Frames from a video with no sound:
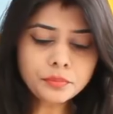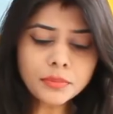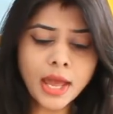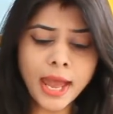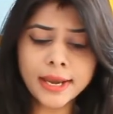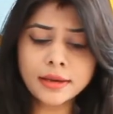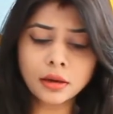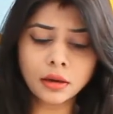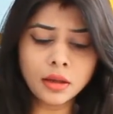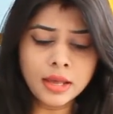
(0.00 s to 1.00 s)
and
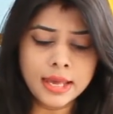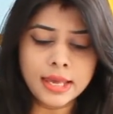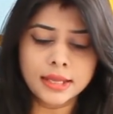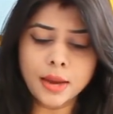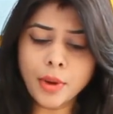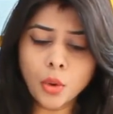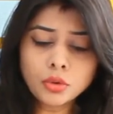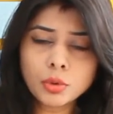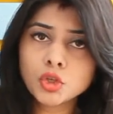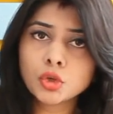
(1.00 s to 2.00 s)
the amount
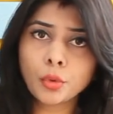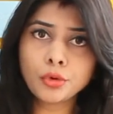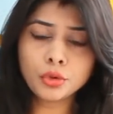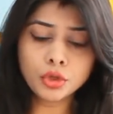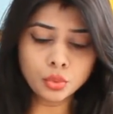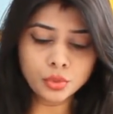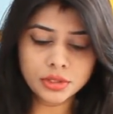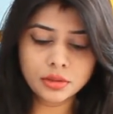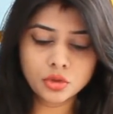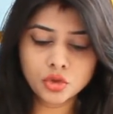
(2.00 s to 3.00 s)
which you want to use.
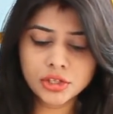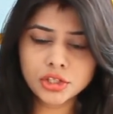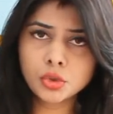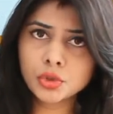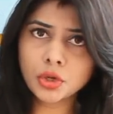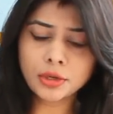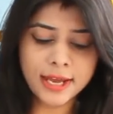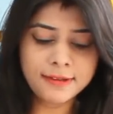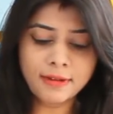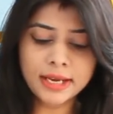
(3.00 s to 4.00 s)
So just use your
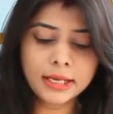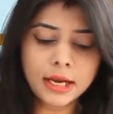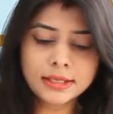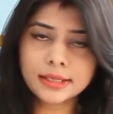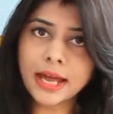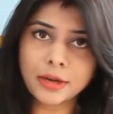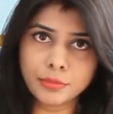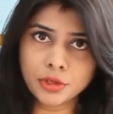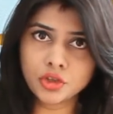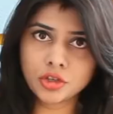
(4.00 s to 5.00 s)
knife and cut that
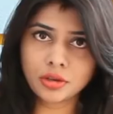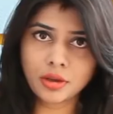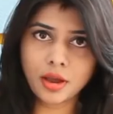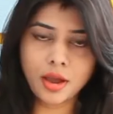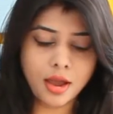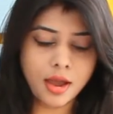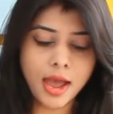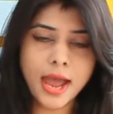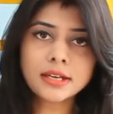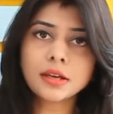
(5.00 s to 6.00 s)
much
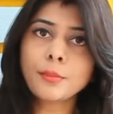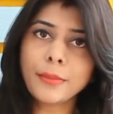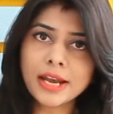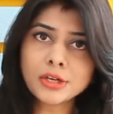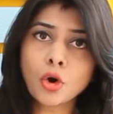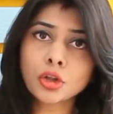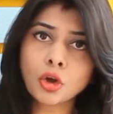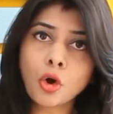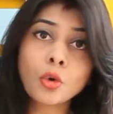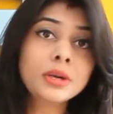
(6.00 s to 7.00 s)
and melt or
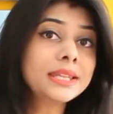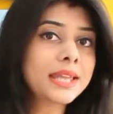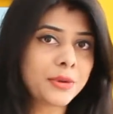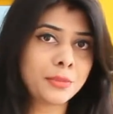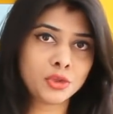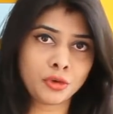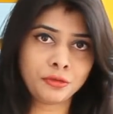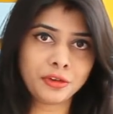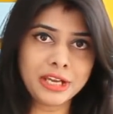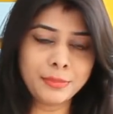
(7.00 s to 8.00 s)
thaw only that much of
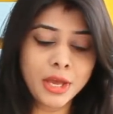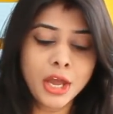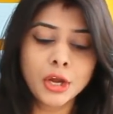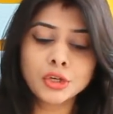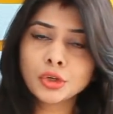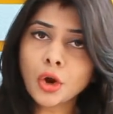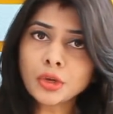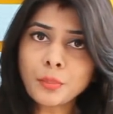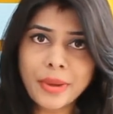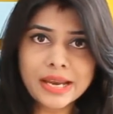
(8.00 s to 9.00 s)
cream. Do not
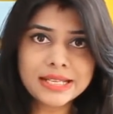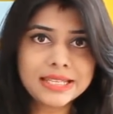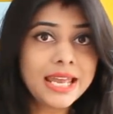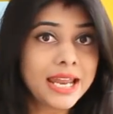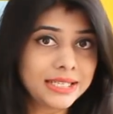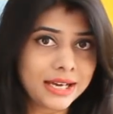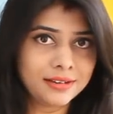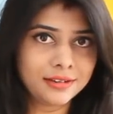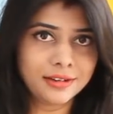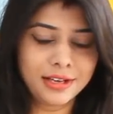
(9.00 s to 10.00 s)
melt the
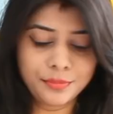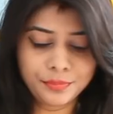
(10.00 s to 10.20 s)
entire cream.